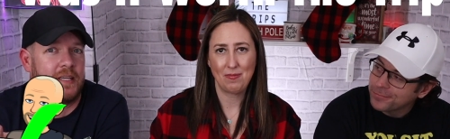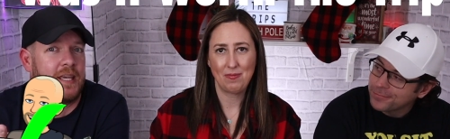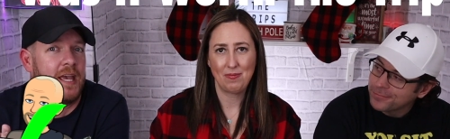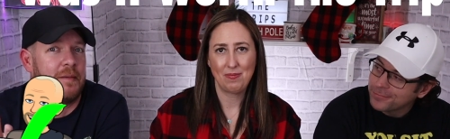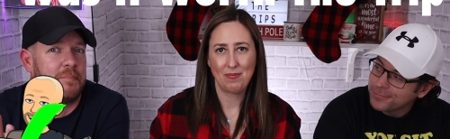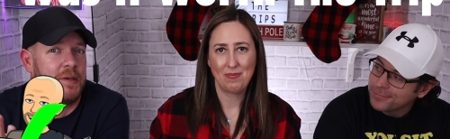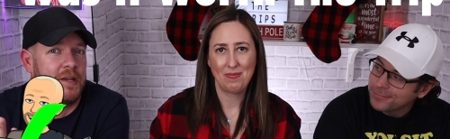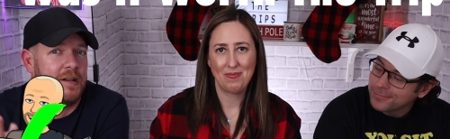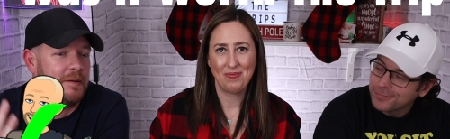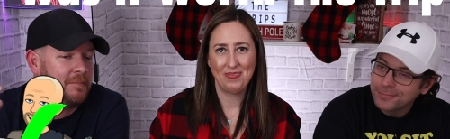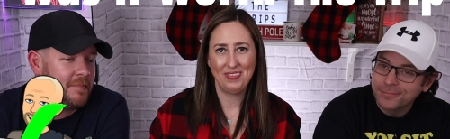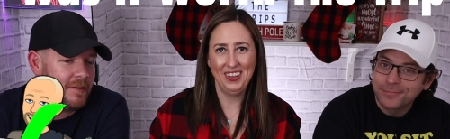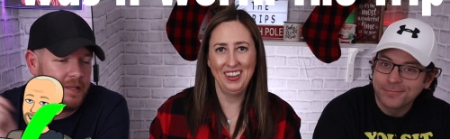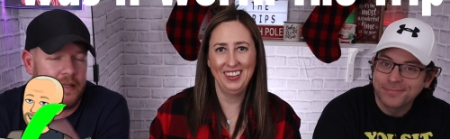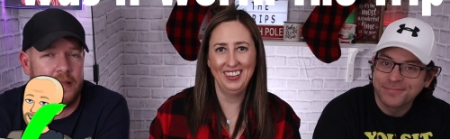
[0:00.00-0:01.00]
Speaker 1: you can't beat them.
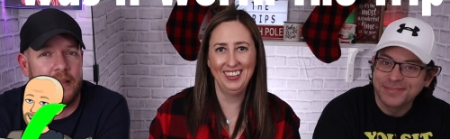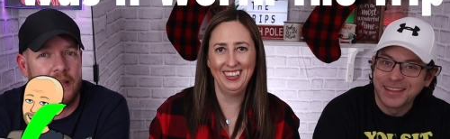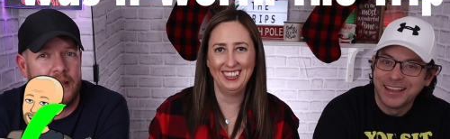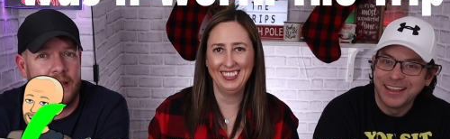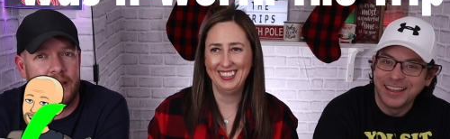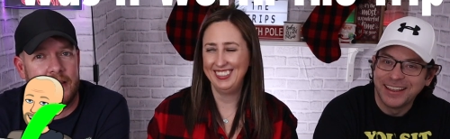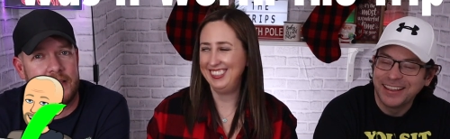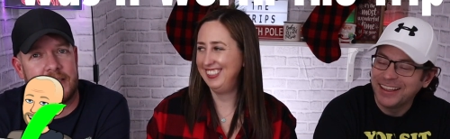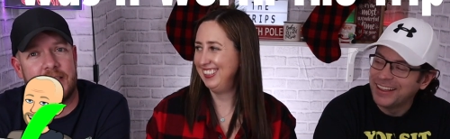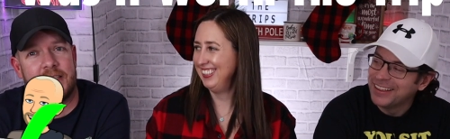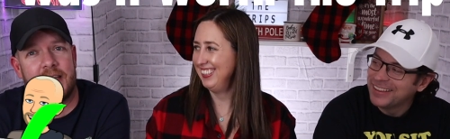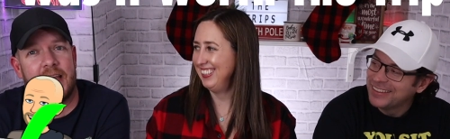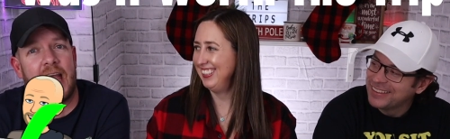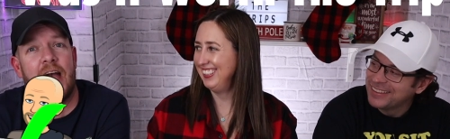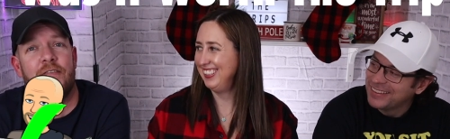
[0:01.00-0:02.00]
this
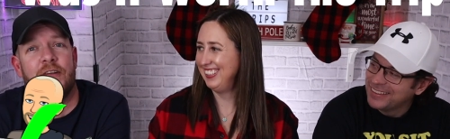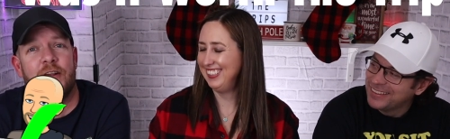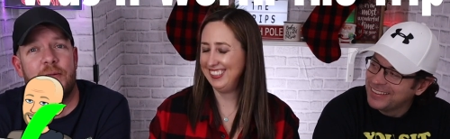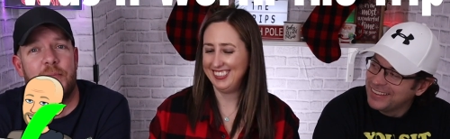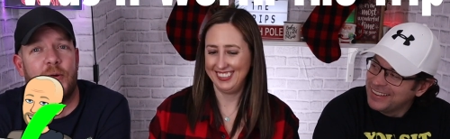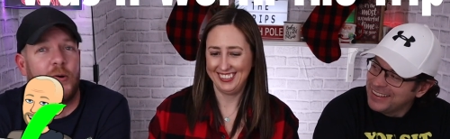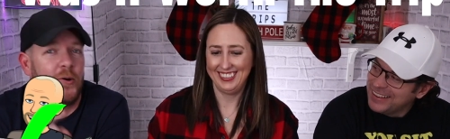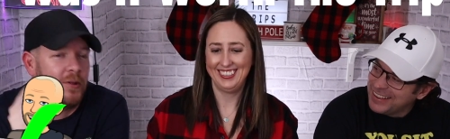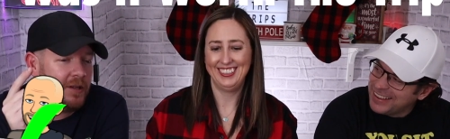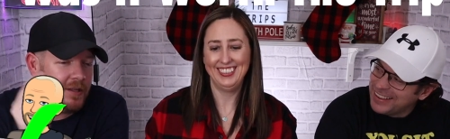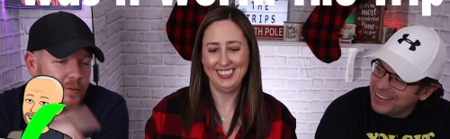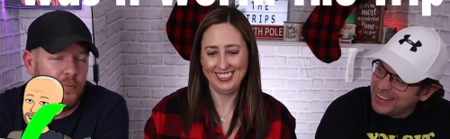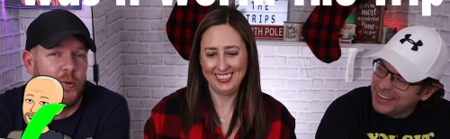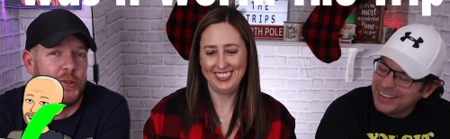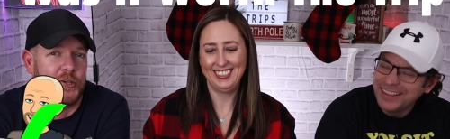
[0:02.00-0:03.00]
is like heaven in a bowl.
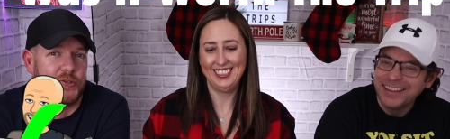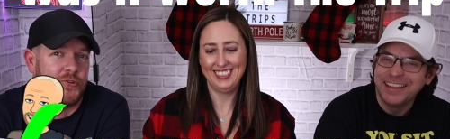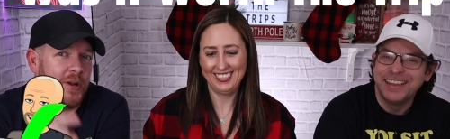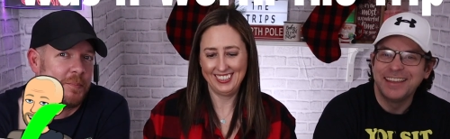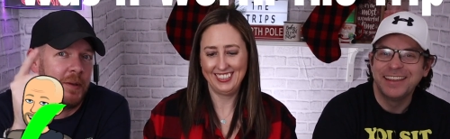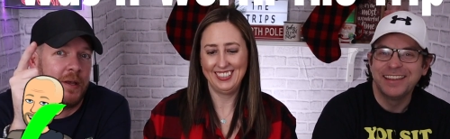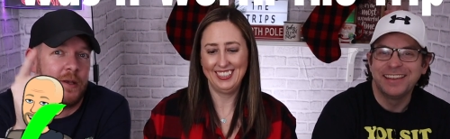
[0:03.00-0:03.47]
Worth the trip.